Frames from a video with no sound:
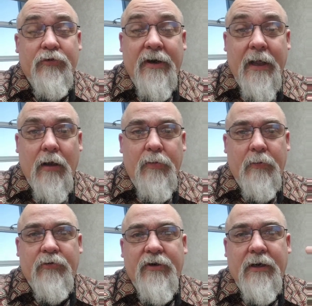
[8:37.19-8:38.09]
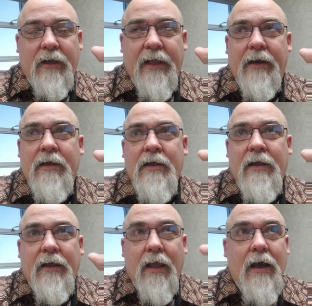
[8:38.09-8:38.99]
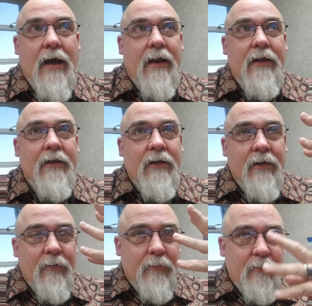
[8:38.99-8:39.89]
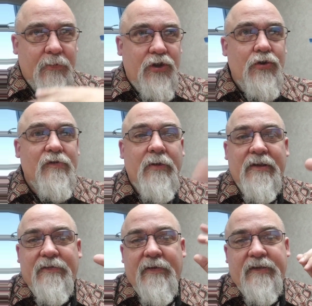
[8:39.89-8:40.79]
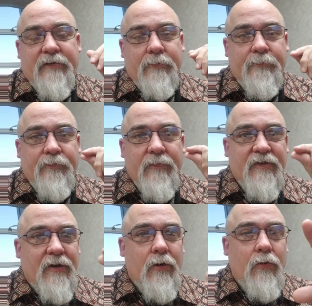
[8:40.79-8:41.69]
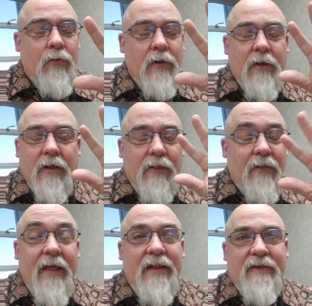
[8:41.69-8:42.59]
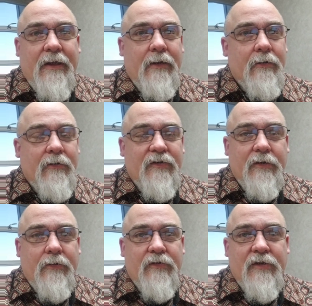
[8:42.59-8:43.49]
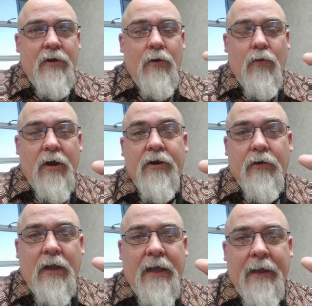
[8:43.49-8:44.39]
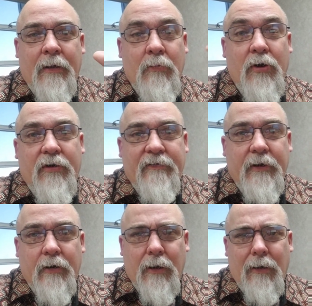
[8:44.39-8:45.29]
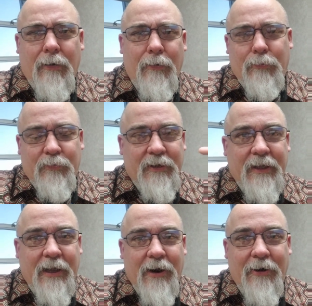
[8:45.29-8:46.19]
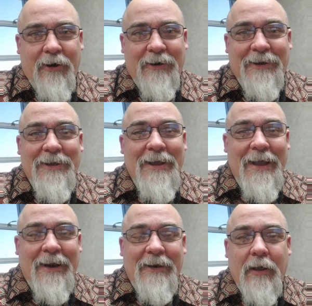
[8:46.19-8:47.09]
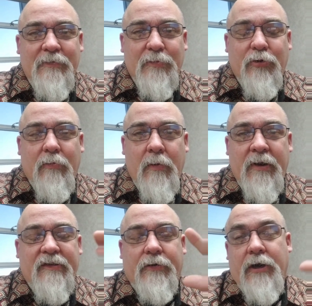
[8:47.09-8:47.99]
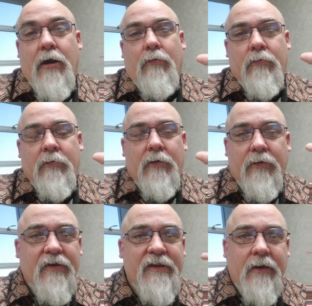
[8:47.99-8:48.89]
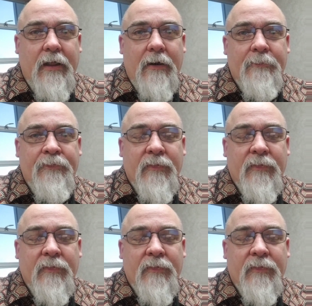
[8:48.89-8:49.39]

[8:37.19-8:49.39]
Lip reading: I'm trying to help people. I'm trying to let God use me as a vessel. So that's it. So there's no underlying motive here. Oh, click here and help support my ministry. No, there's none of that.